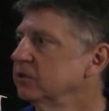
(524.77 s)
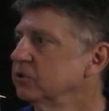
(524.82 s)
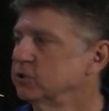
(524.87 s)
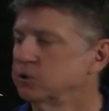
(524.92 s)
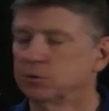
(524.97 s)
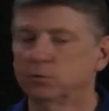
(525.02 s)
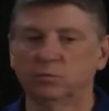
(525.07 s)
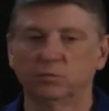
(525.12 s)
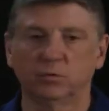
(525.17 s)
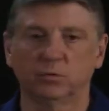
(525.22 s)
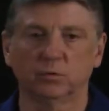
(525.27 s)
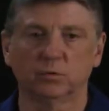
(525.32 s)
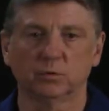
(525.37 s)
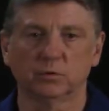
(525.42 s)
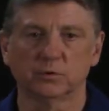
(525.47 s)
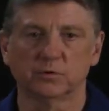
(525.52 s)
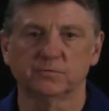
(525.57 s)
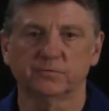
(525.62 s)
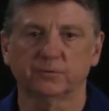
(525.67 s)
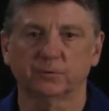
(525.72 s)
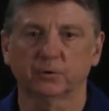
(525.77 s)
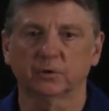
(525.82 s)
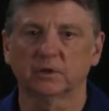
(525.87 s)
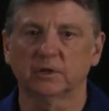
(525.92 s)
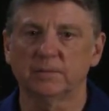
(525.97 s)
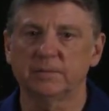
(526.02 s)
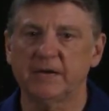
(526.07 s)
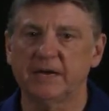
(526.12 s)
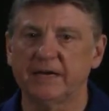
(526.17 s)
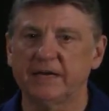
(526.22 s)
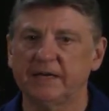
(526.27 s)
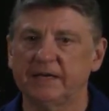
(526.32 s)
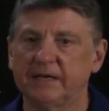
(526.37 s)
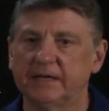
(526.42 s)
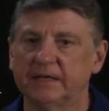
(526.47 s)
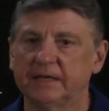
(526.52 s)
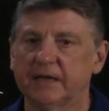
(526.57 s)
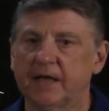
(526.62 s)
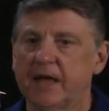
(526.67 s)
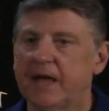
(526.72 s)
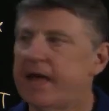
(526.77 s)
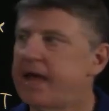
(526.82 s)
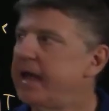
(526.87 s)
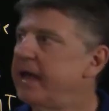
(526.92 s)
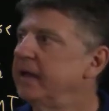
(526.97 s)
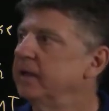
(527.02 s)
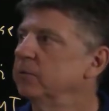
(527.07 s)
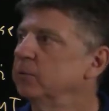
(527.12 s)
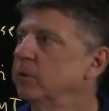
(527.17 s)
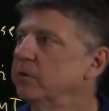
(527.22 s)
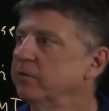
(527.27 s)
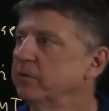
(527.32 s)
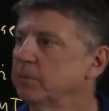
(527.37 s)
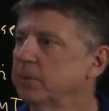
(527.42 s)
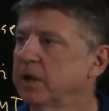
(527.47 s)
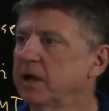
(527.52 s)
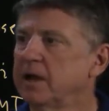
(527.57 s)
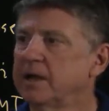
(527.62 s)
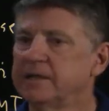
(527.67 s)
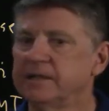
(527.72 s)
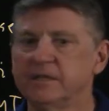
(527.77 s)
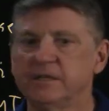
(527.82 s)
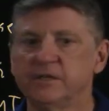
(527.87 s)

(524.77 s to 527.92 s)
2 rules for eliminating it, and we've applied